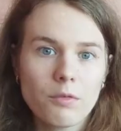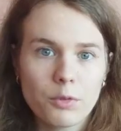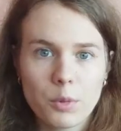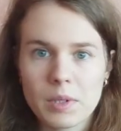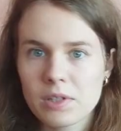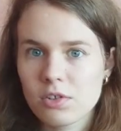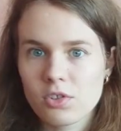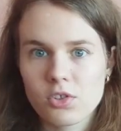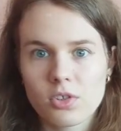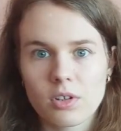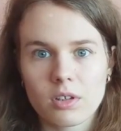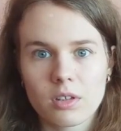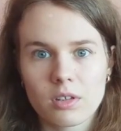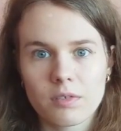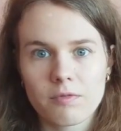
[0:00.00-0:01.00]
influencers
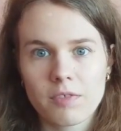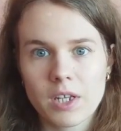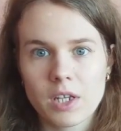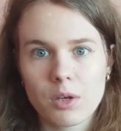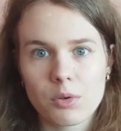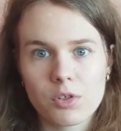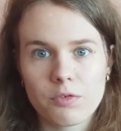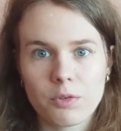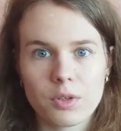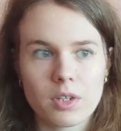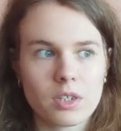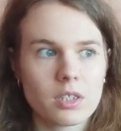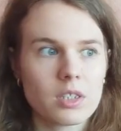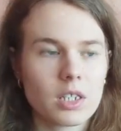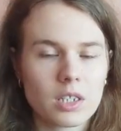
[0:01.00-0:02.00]
took videos for
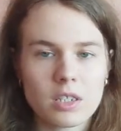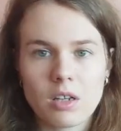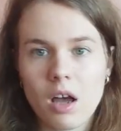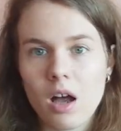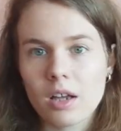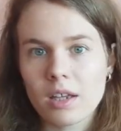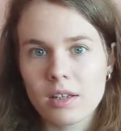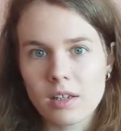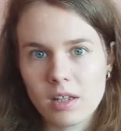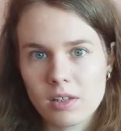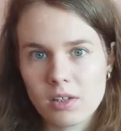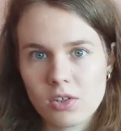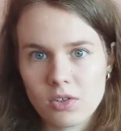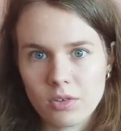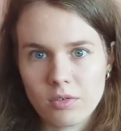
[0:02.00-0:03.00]
their tiktok and
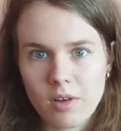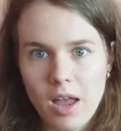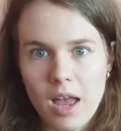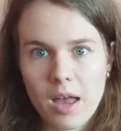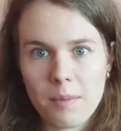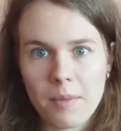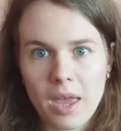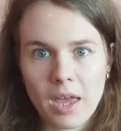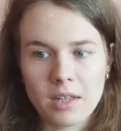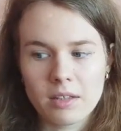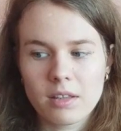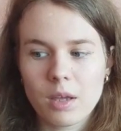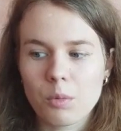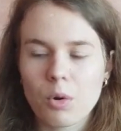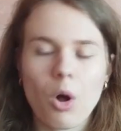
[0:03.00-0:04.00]
instagram
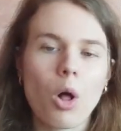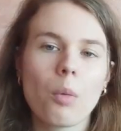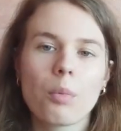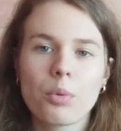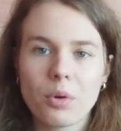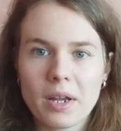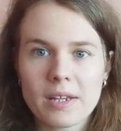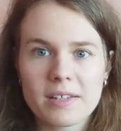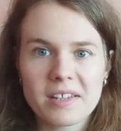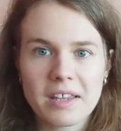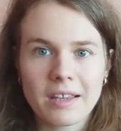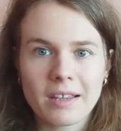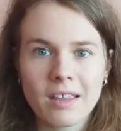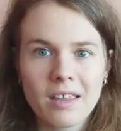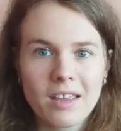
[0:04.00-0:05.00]
and they were all
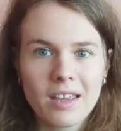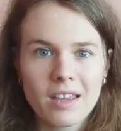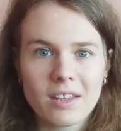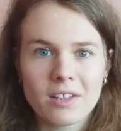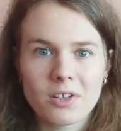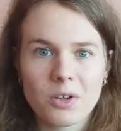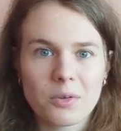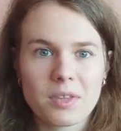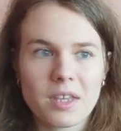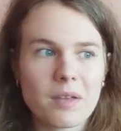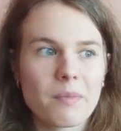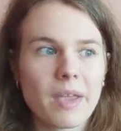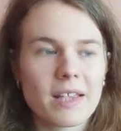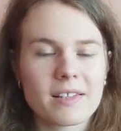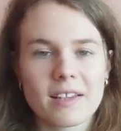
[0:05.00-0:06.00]
praising you know the
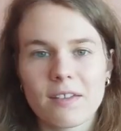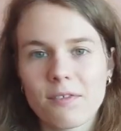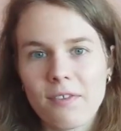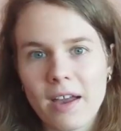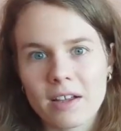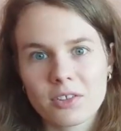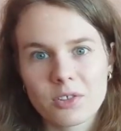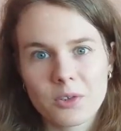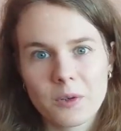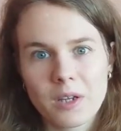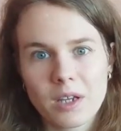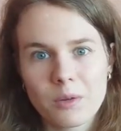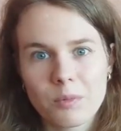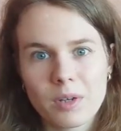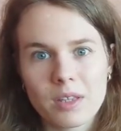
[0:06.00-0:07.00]
amazing
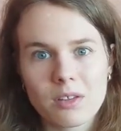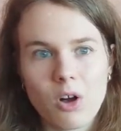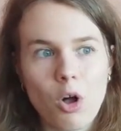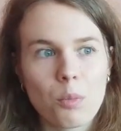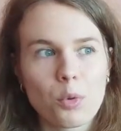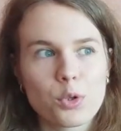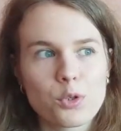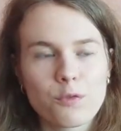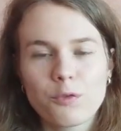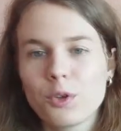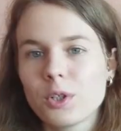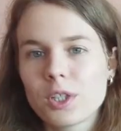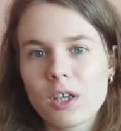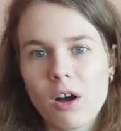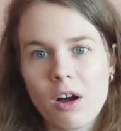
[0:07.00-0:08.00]
factory with almost
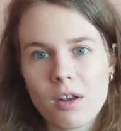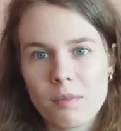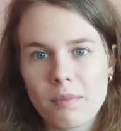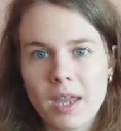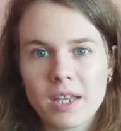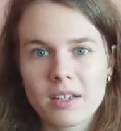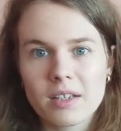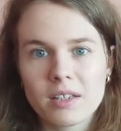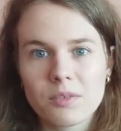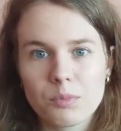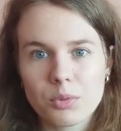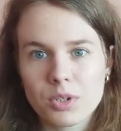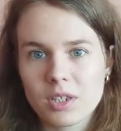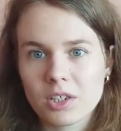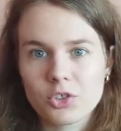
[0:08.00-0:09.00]
fully automated
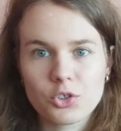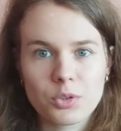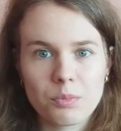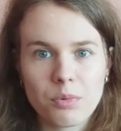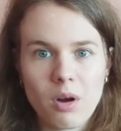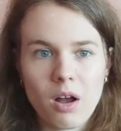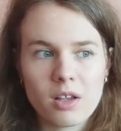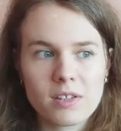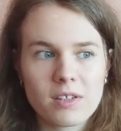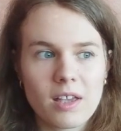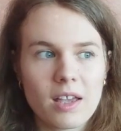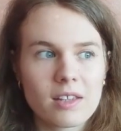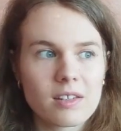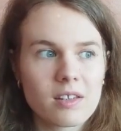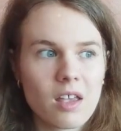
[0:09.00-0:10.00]
production
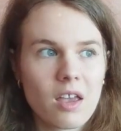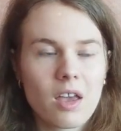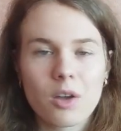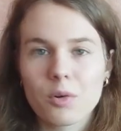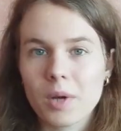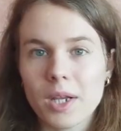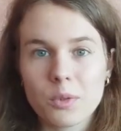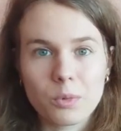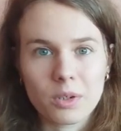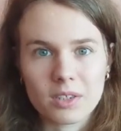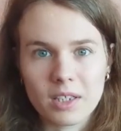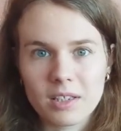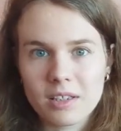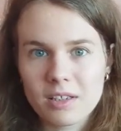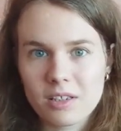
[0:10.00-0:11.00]
process great
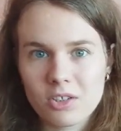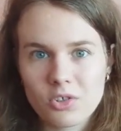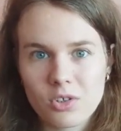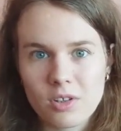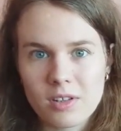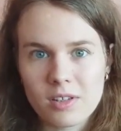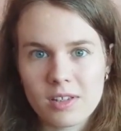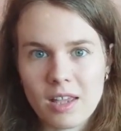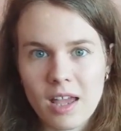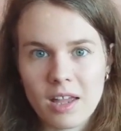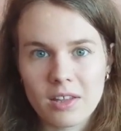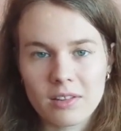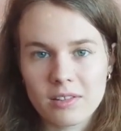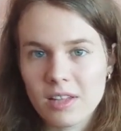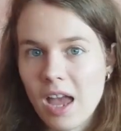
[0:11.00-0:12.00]
working conditions
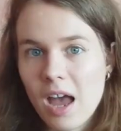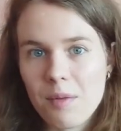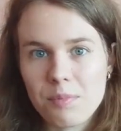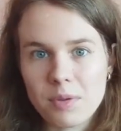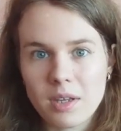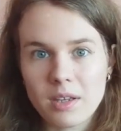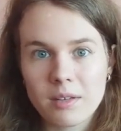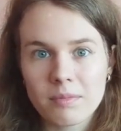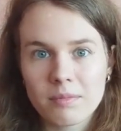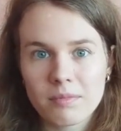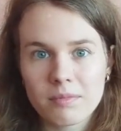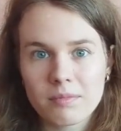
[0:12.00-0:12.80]
and happy